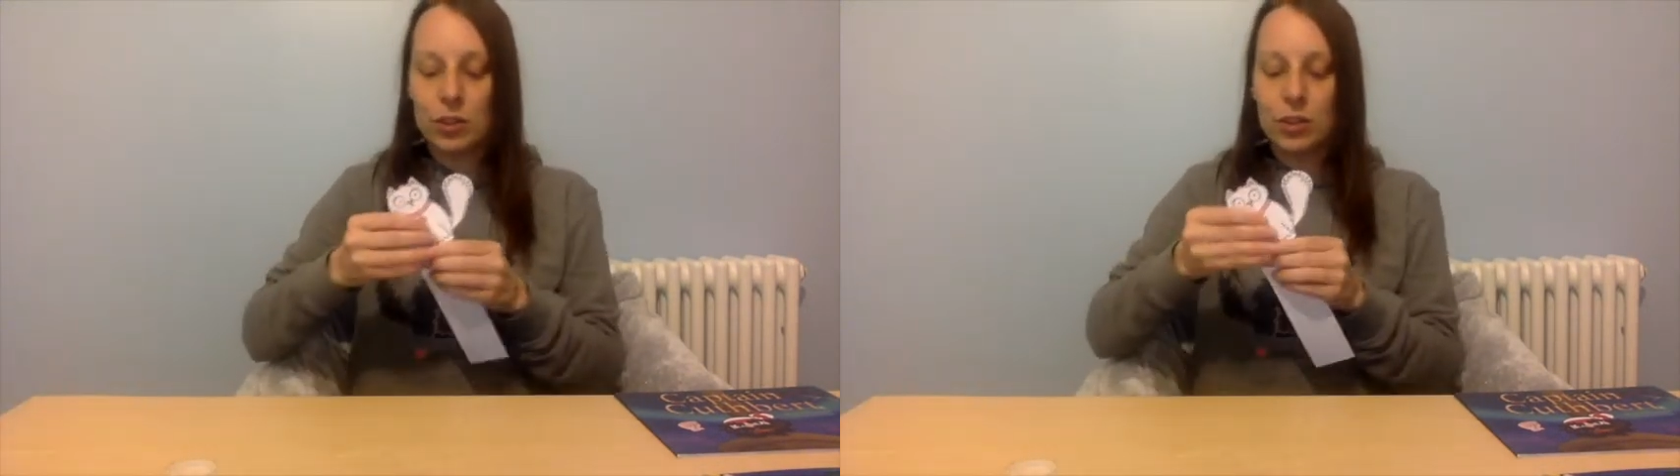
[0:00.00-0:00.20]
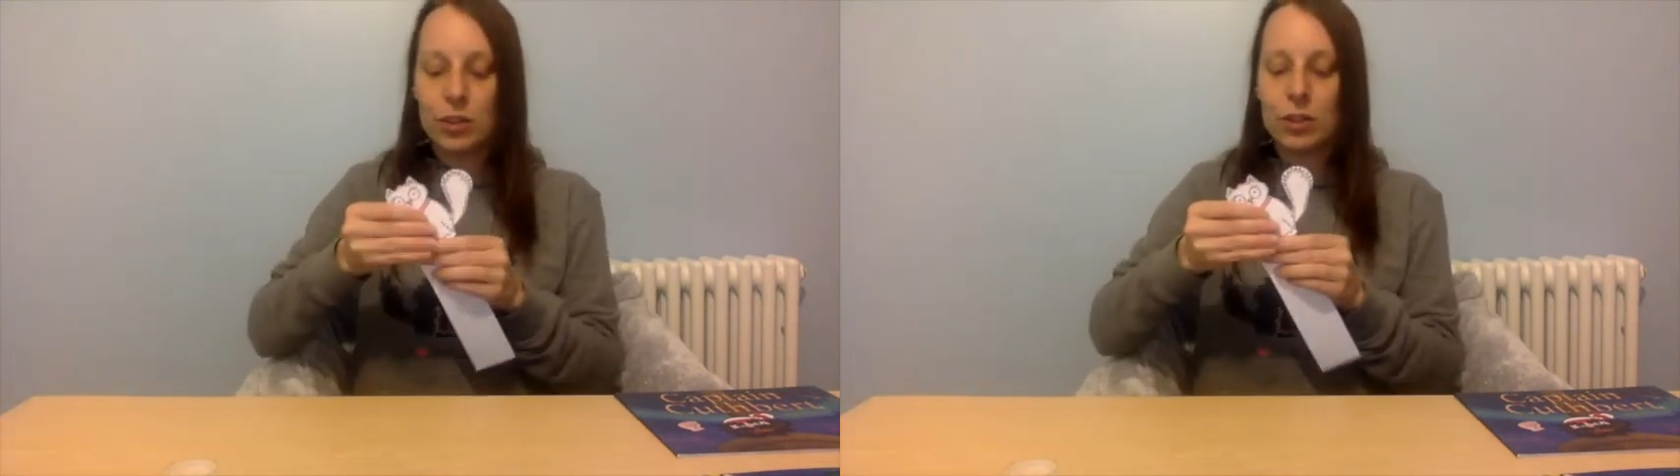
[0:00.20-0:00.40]

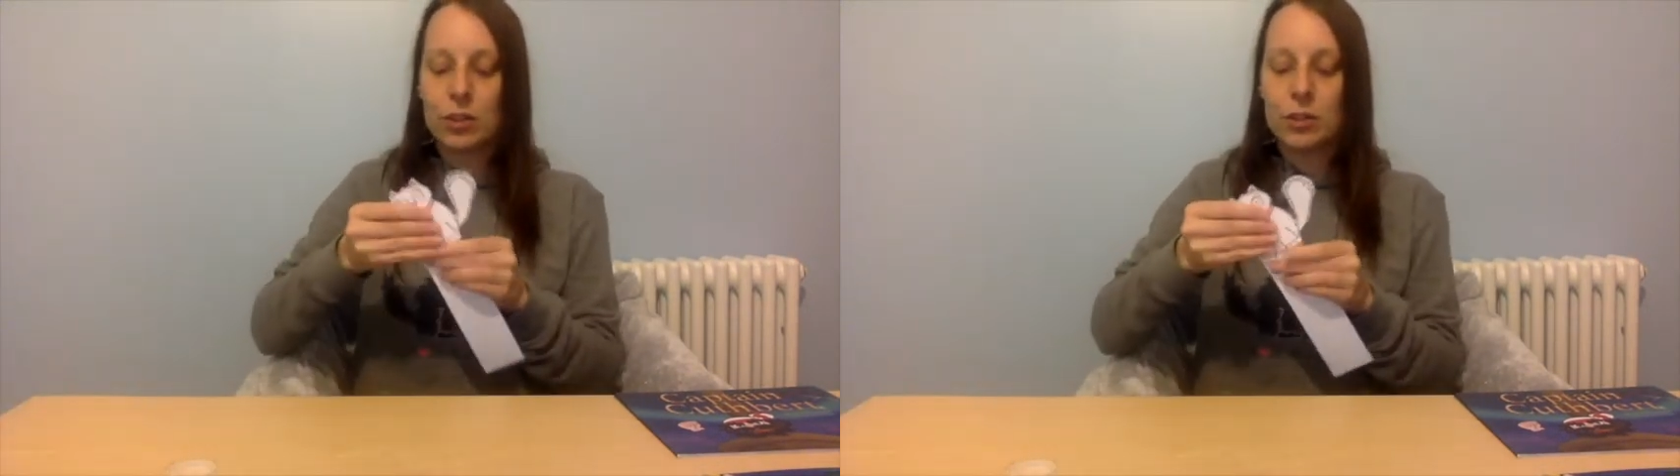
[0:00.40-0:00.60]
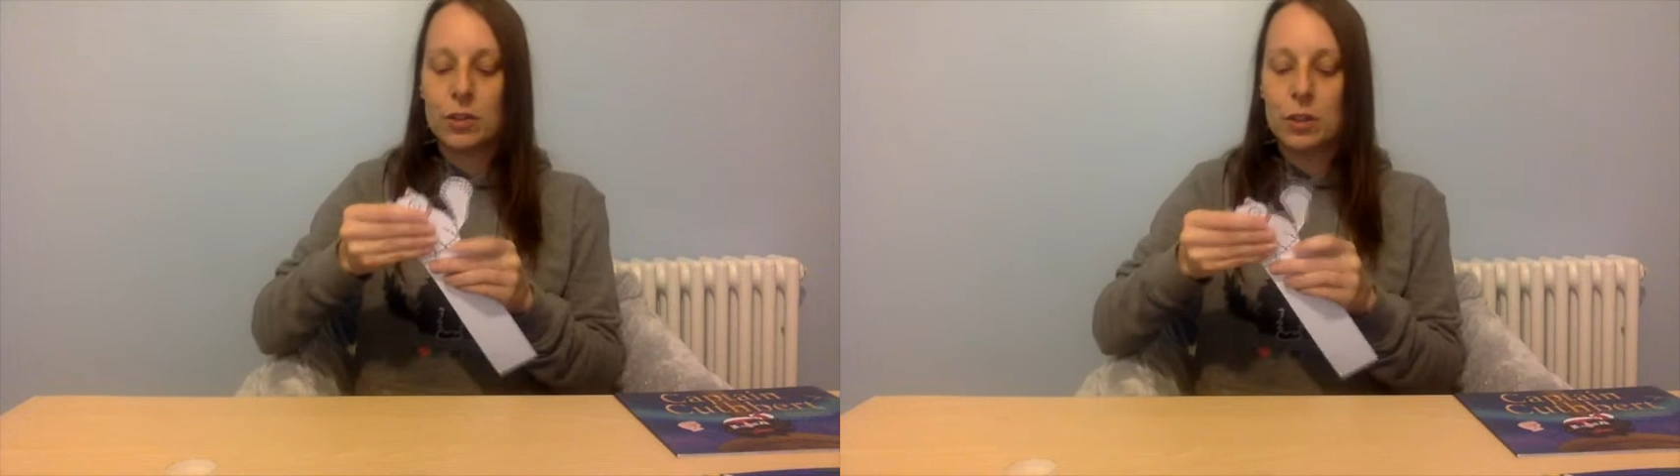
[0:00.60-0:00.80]
are just
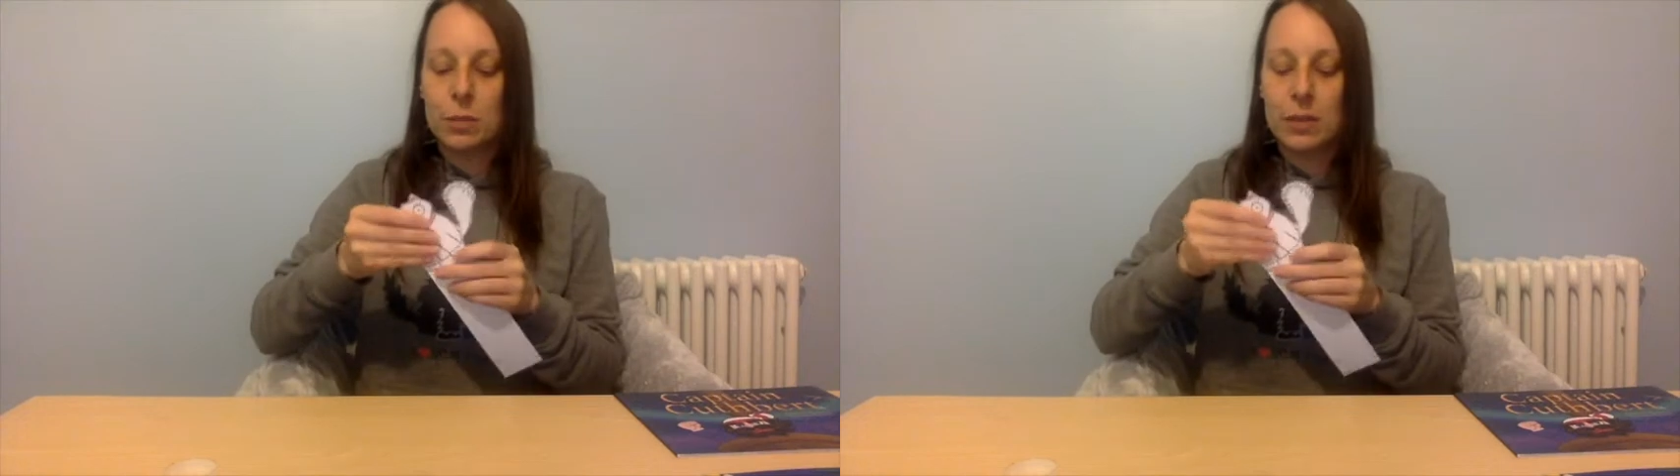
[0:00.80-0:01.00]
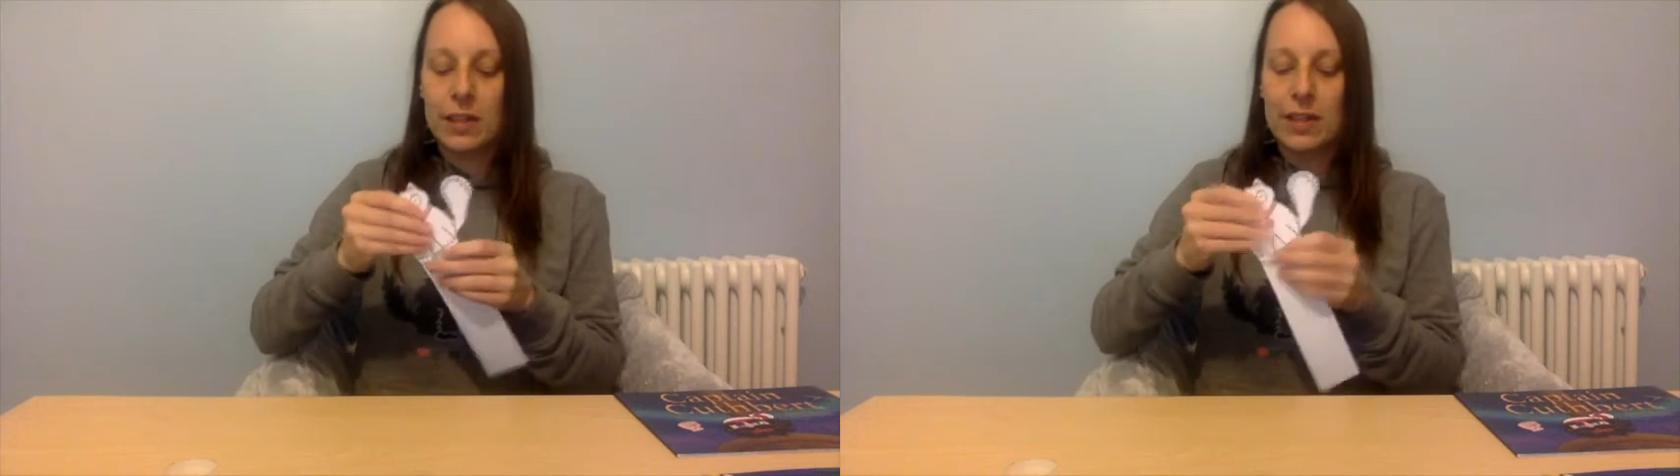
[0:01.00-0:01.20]
going to
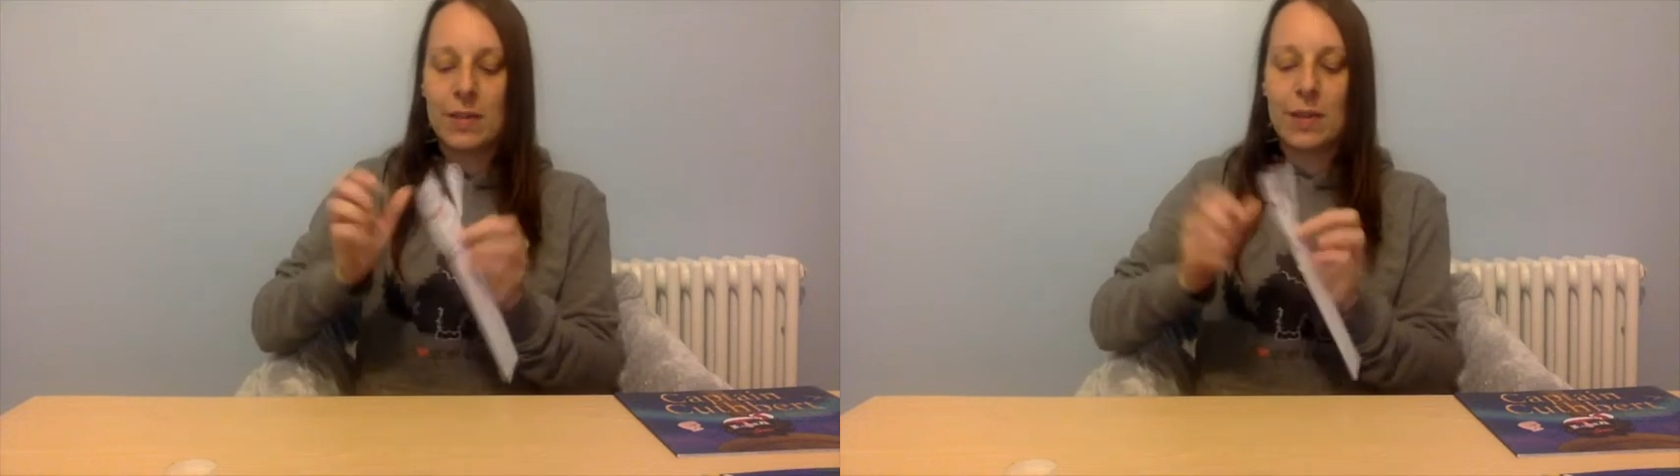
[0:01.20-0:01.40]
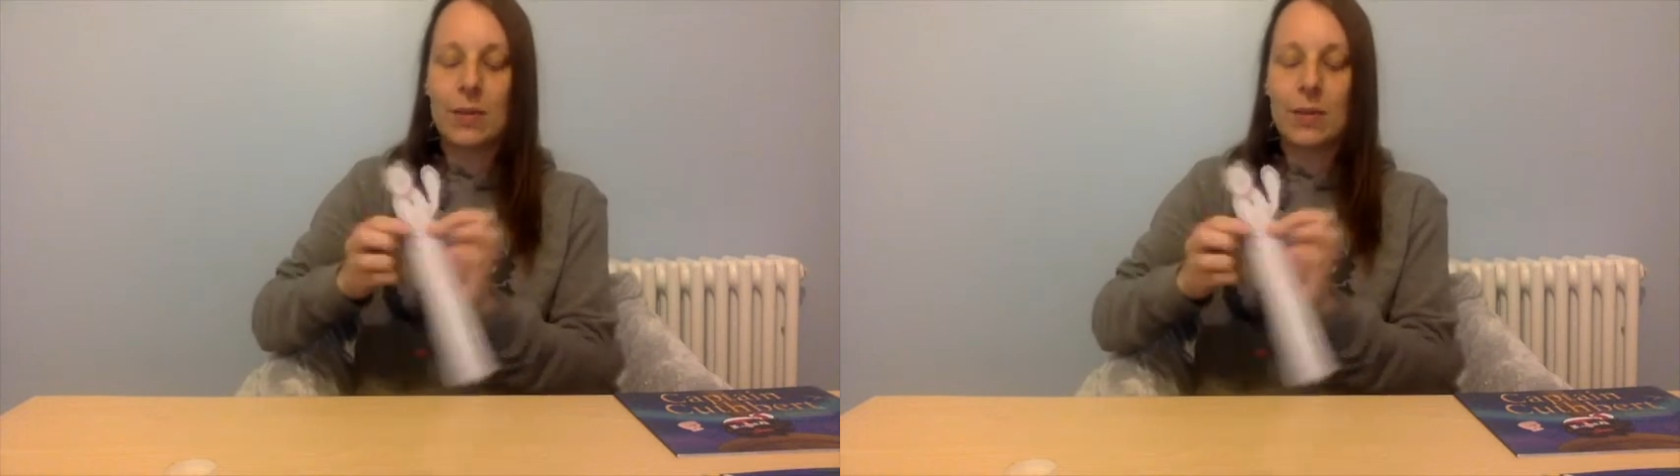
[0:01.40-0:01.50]
be